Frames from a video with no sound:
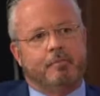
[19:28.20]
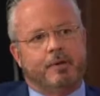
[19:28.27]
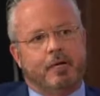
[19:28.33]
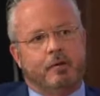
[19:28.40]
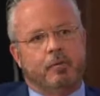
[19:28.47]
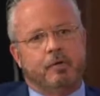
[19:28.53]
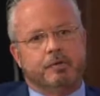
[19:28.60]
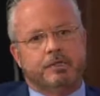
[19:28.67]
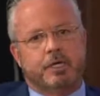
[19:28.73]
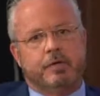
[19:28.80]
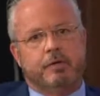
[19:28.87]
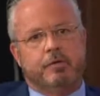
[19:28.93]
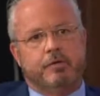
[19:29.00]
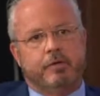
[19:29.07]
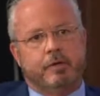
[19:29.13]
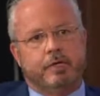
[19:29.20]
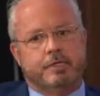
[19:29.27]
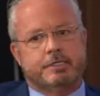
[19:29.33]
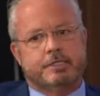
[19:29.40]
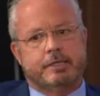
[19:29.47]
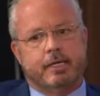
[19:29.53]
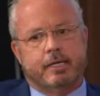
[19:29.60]
of that, but I will tell you
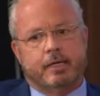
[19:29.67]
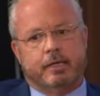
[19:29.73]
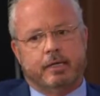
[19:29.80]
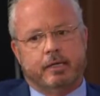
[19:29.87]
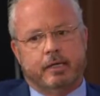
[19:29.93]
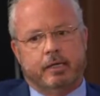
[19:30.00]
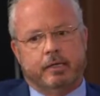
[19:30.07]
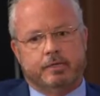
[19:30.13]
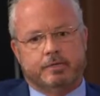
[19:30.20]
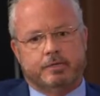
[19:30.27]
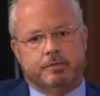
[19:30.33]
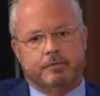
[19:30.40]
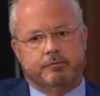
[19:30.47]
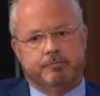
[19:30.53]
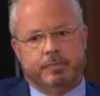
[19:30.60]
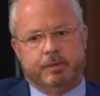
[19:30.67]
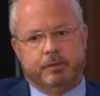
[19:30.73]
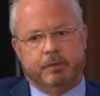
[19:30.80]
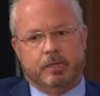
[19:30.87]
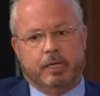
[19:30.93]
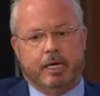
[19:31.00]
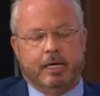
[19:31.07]
this, that I
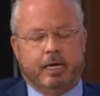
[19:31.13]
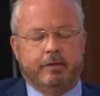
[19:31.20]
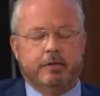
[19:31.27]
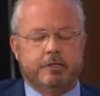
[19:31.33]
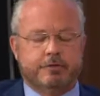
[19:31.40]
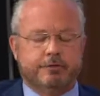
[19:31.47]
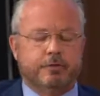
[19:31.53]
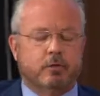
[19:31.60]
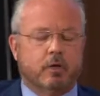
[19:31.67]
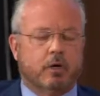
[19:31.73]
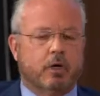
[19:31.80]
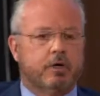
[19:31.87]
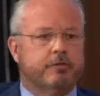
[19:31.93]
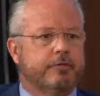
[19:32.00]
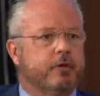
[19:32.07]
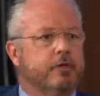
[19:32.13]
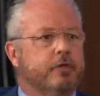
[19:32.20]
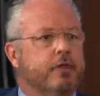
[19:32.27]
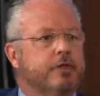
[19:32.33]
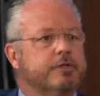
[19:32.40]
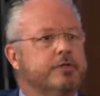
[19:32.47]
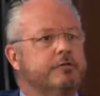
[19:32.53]
think it's foolhardy for
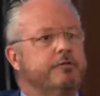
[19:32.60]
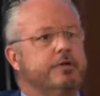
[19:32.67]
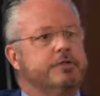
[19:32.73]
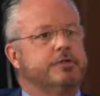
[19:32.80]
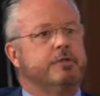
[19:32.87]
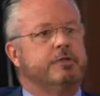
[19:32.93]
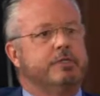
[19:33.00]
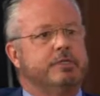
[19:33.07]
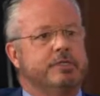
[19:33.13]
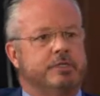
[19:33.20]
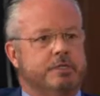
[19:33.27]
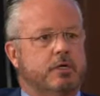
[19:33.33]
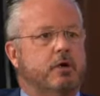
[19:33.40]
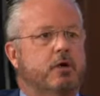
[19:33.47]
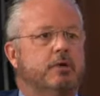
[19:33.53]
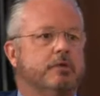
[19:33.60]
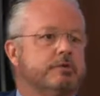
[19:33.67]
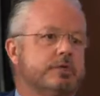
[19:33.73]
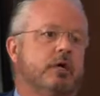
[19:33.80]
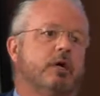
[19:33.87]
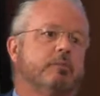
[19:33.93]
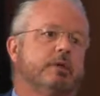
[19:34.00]
any election official to discard
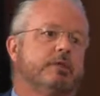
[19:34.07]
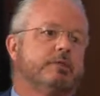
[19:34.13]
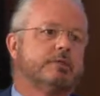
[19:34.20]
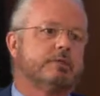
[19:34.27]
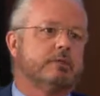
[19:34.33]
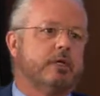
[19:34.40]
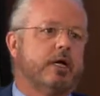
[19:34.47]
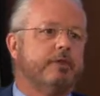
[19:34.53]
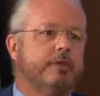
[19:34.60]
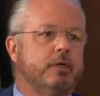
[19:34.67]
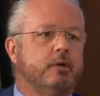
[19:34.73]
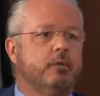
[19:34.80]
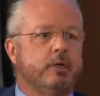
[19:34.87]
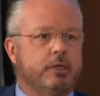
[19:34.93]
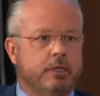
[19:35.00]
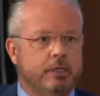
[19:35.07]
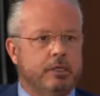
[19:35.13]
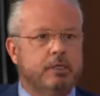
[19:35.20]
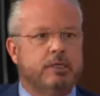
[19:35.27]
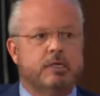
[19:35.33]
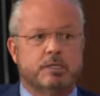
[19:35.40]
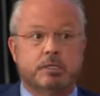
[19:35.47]
those comments. I think we
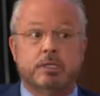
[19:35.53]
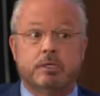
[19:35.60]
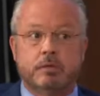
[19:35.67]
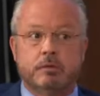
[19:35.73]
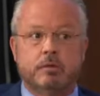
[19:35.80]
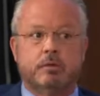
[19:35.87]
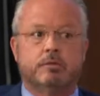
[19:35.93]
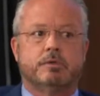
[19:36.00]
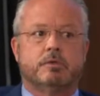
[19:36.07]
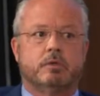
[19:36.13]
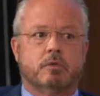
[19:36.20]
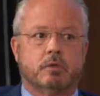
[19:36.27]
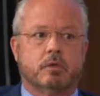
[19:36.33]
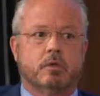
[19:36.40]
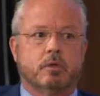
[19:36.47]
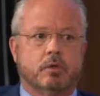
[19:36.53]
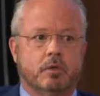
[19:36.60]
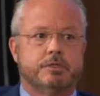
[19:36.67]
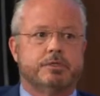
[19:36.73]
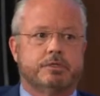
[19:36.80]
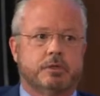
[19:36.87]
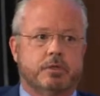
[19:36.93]
need to continue to work
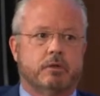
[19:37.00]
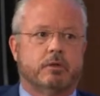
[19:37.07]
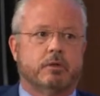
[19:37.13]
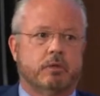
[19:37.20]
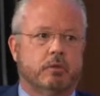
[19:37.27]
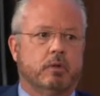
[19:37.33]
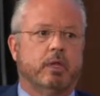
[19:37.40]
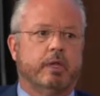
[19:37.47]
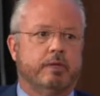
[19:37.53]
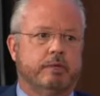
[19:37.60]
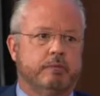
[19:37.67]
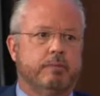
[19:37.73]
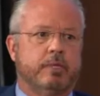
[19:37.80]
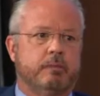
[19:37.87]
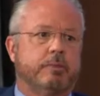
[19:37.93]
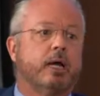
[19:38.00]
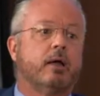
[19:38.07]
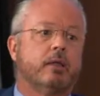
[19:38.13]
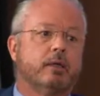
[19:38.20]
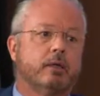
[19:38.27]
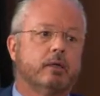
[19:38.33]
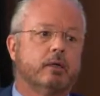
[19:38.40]
on security related to mail
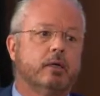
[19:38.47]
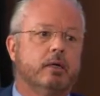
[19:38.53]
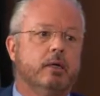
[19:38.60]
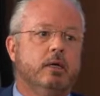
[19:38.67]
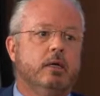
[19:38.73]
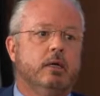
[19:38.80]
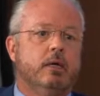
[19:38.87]
balloting.